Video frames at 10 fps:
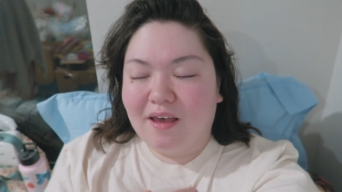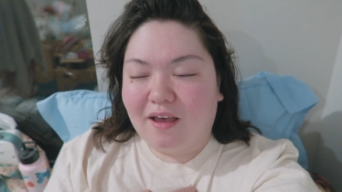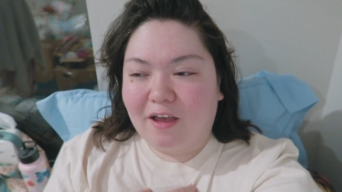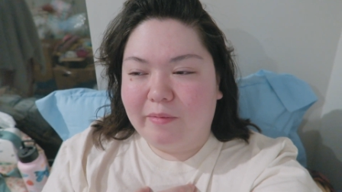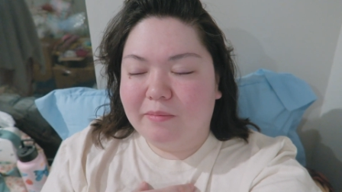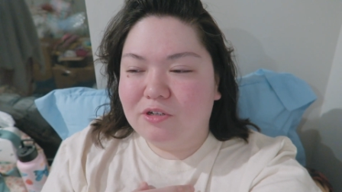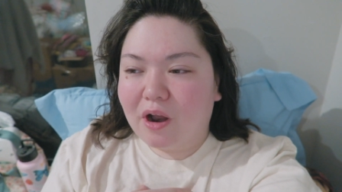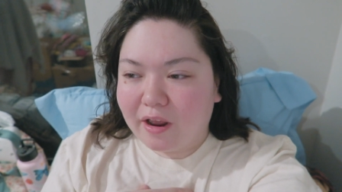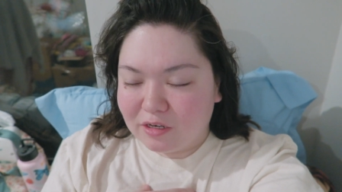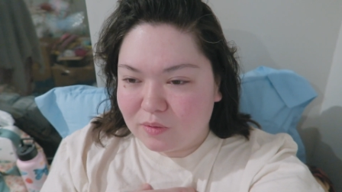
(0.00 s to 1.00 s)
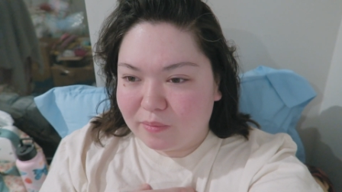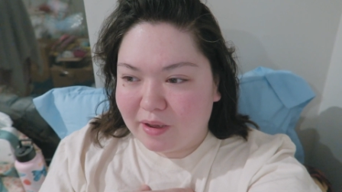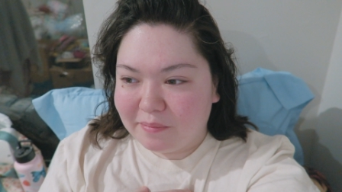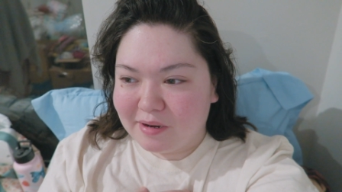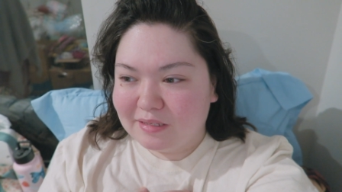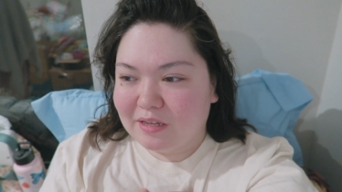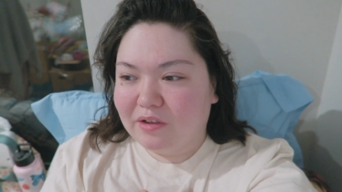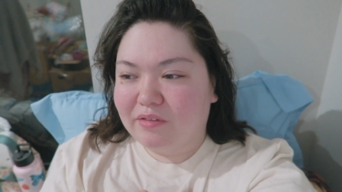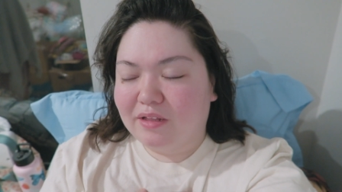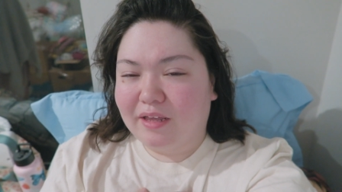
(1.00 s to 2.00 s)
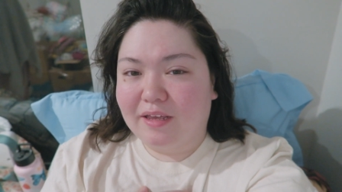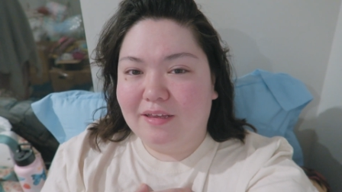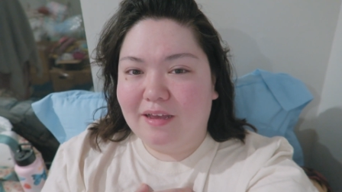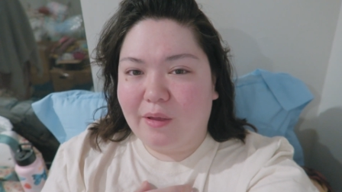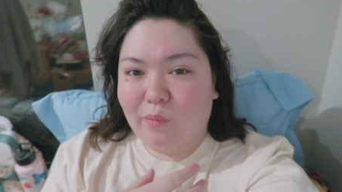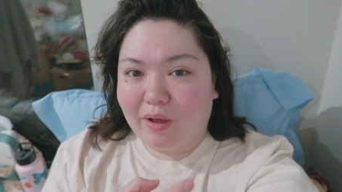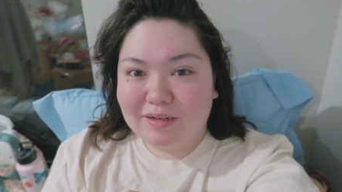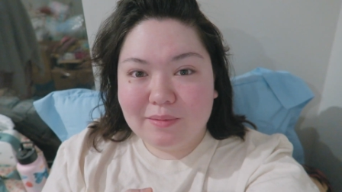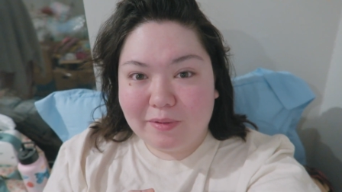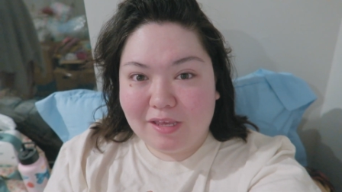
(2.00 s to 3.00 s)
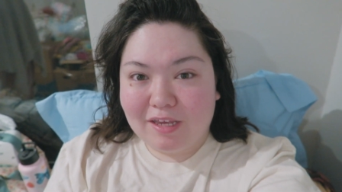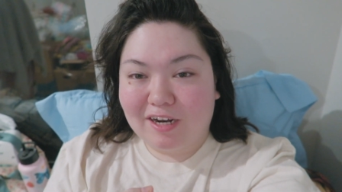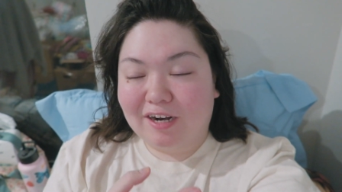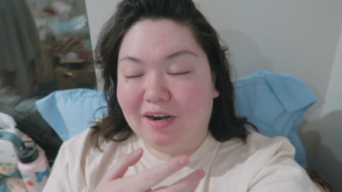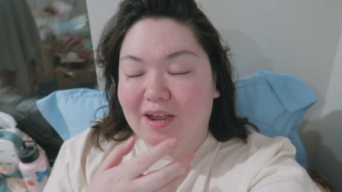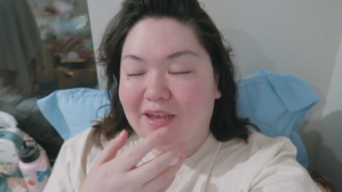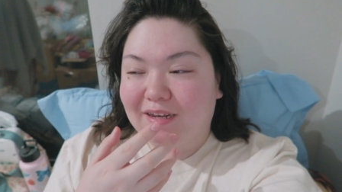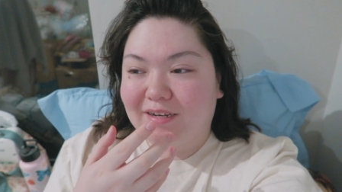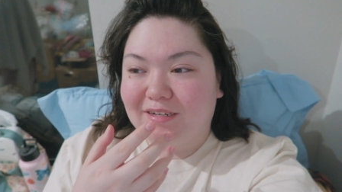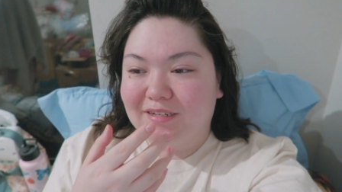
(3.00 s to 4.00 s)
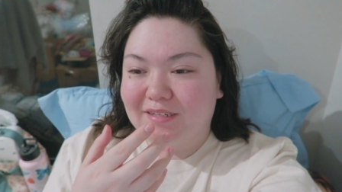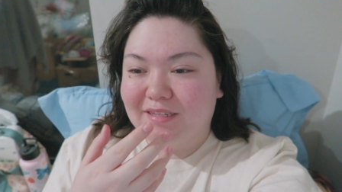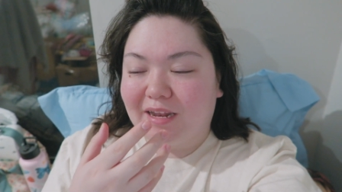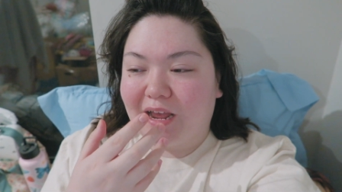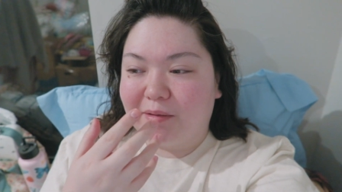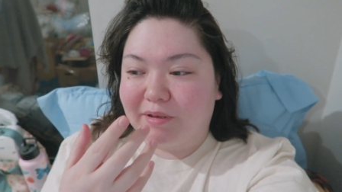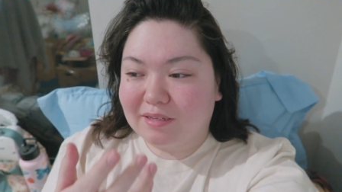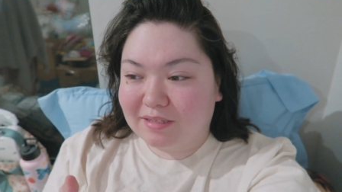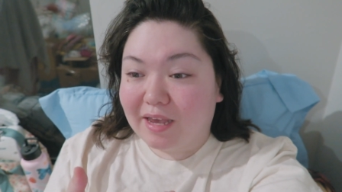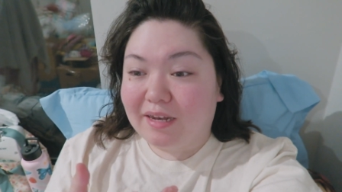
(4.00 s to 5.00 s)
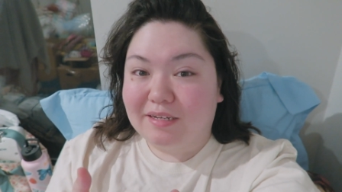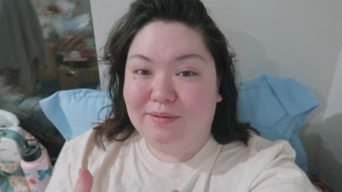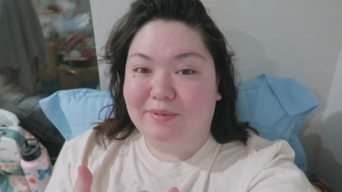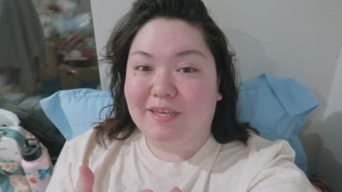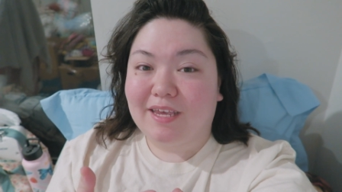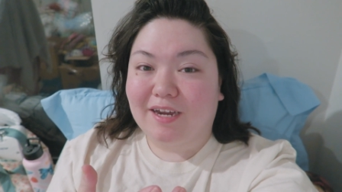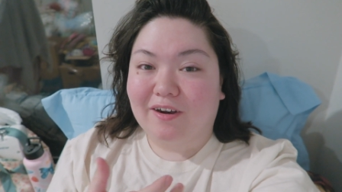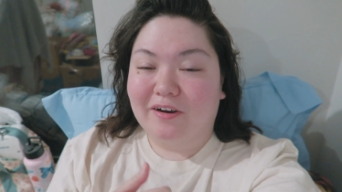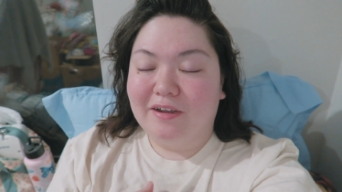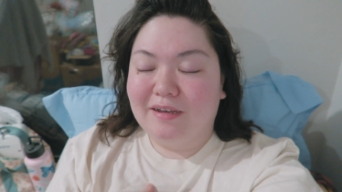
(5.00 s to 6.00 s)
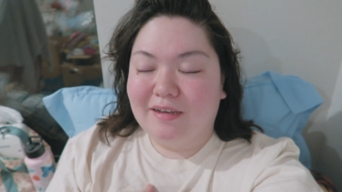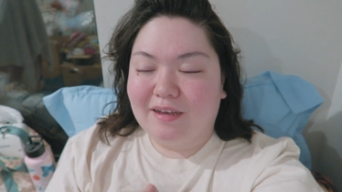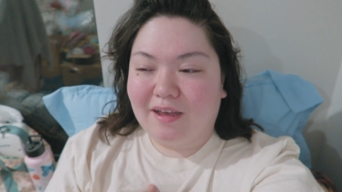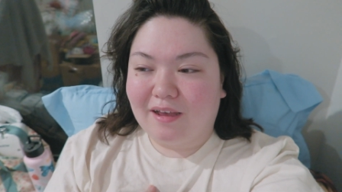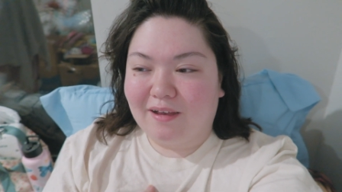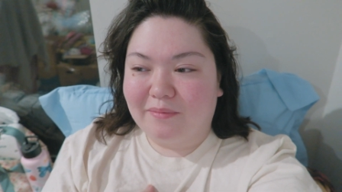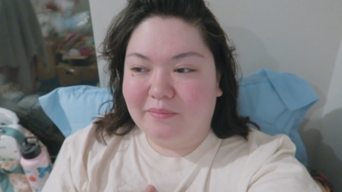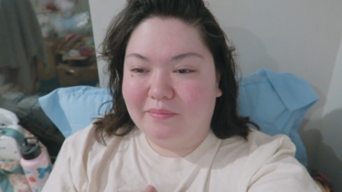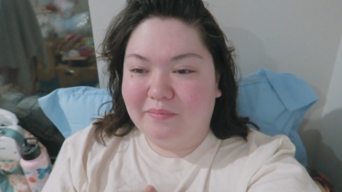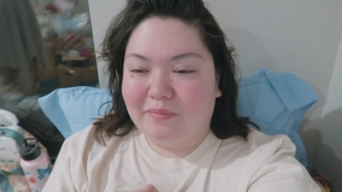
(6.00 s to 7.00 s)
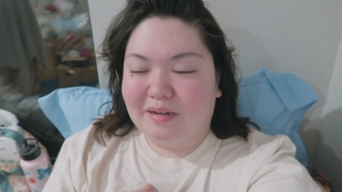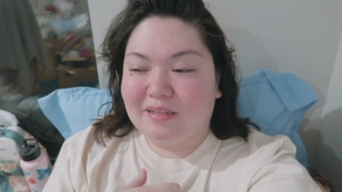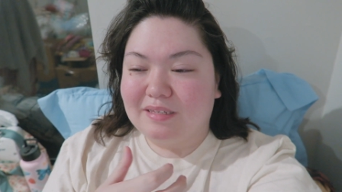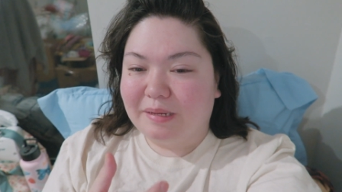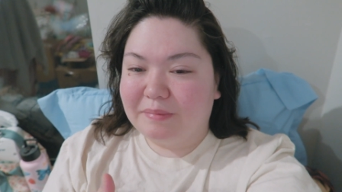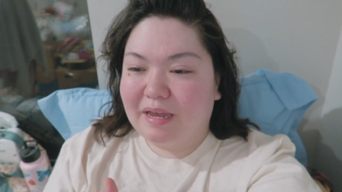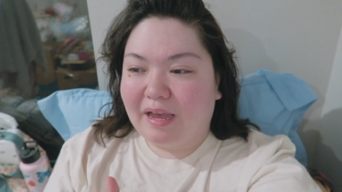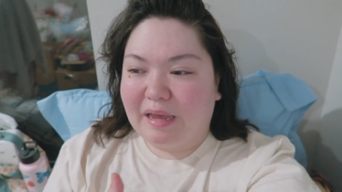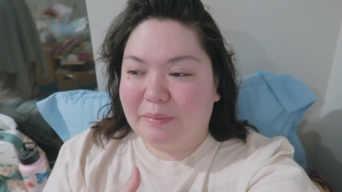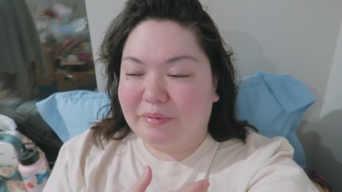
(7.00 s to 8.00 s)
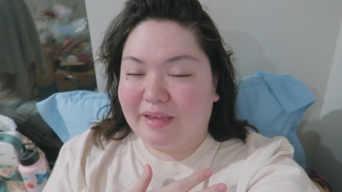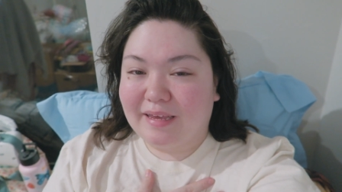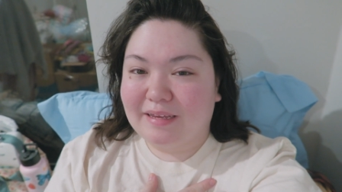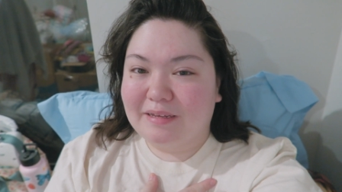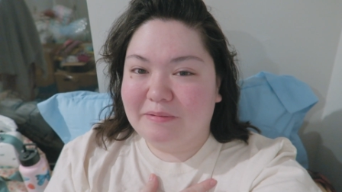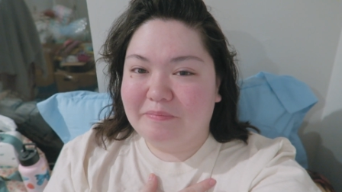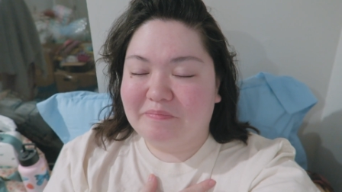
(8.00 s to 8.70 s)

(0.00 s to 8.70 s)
Um, and I'm trying to remind myself that like I want to be here and that I'm excited to be here. Um, at the same time, like